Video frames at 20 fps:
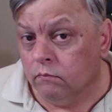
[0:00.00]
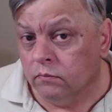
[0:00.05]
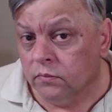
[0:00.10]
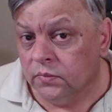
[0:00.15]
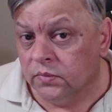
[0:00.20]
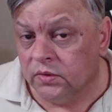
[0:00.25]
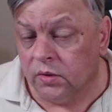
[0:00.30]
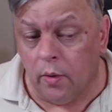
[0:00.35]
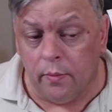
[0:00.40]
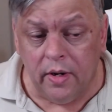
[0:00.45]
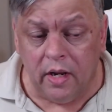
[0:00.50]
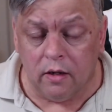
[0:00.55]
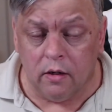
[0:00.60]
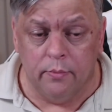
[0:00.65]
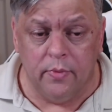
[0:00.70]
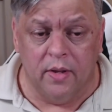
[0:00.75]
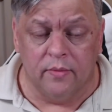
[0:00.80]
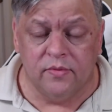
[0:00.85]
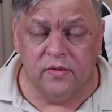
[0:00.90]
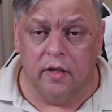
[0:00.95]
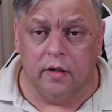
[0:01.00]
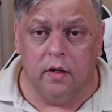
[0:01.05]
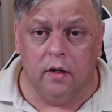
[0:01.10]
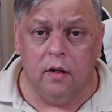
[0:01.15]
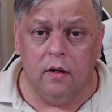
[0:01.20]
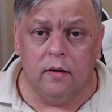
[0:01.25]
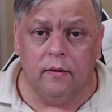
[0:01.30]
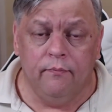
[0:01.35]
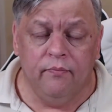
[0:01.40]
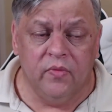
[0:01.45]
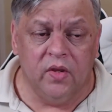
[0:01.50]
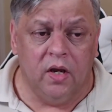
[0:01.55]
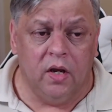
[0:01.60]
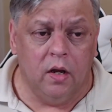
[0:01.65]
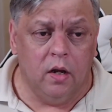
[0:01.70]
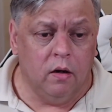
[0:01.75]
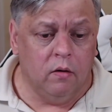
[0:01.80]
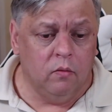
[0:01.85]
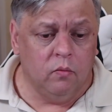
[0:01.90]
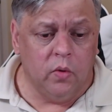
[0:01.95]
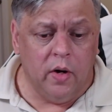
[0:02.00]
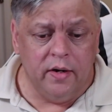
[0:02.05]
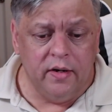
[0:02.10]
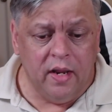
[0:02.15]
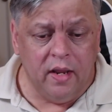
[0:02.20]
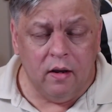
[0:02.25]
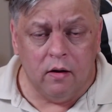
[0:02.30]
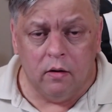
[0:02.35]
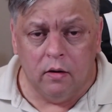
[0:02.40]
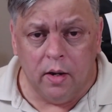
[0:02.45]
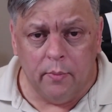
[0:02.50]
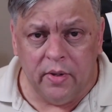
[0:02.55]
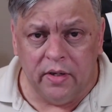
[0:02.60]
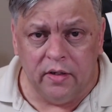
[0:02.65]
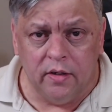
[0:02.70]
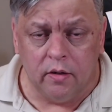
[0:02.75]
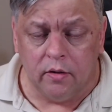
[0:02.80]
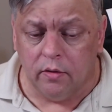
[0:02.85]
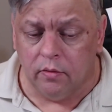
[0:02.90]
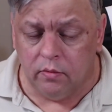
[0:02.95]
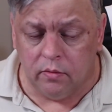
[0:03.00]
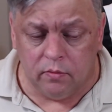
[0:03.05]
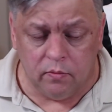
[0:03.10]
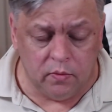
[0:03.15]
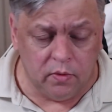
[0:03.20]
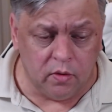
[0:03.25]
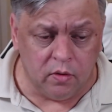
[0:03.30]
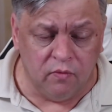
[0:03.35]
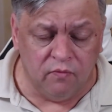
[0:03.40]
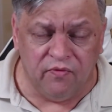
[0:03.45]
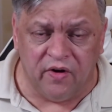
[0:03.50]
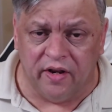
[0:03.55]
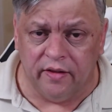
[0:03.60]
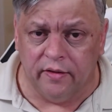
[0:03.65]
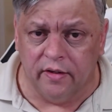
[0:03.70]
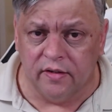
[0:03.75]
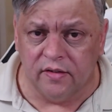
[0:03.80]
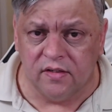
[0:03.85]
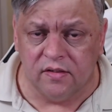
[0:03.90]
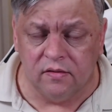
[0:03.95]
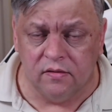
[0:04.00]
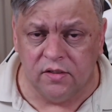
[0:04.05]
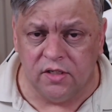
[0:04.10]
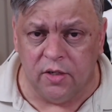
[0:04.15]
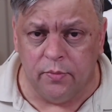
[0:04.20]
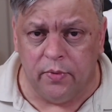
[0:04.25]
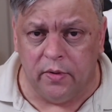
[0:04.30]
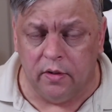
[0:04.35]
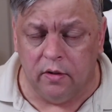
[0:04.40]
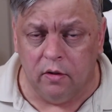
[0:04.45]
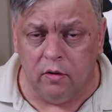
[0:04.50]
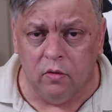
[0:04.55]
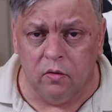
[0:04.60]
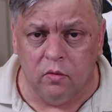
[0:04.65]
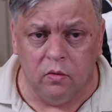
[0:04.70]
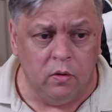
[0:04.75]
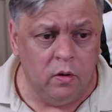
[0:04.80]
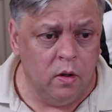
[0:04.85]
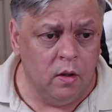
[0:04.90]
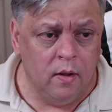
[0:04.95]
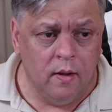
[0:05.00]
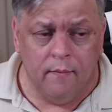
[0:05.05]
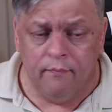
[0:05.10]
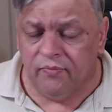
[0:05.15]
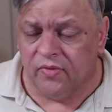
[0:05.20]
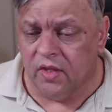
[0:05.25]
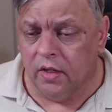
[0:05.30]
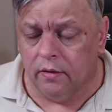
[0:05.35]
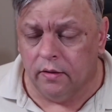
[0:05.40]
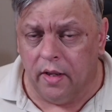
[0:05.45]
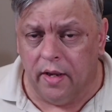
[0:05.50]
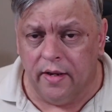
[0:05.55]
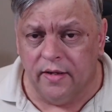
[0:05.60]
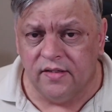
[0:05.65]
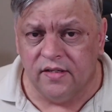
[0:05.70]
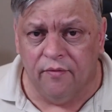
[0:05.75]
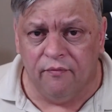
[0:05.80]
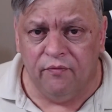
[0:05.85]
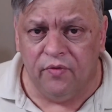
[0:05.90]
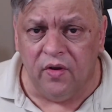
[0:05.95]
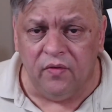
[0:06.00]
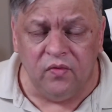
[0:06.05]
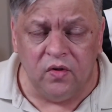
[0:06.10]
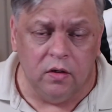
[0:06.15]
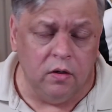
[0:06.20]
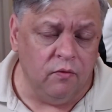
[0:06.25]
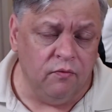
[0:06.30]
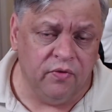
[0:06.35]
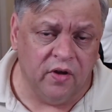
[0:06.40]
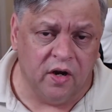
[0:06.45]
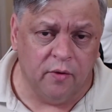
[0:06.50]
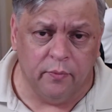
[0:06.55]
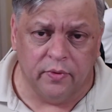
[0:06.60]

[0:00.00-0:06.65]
So I'm not going to be upset at all. Right now, I mean, you can find this GPU, the A750, you can find it